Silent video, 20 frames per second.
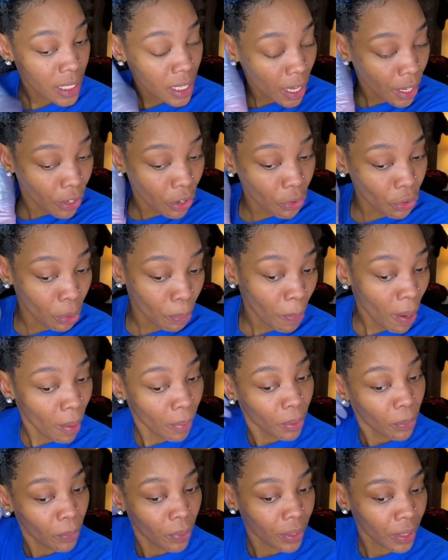I know you
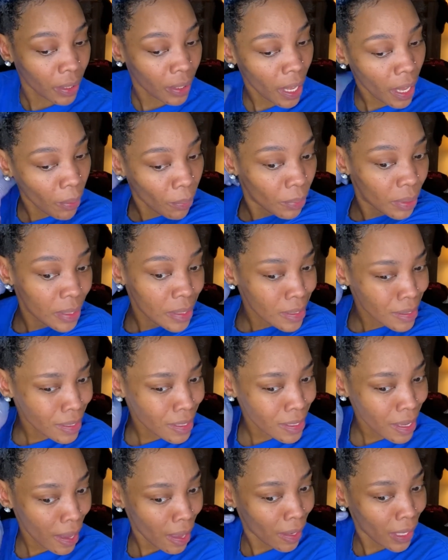probably wondering like, well, sis,
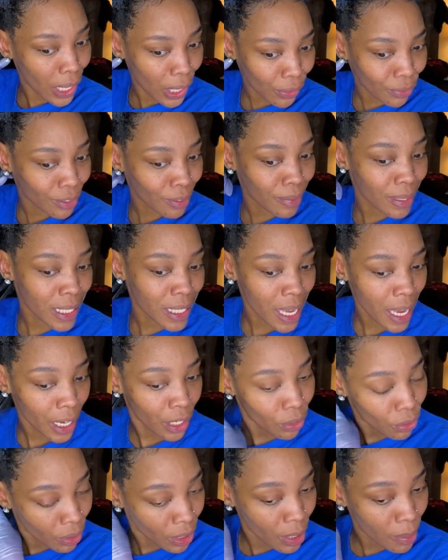how long do it take?
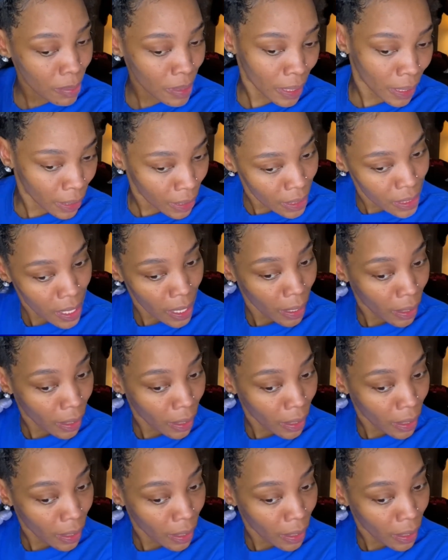You keep saying it take a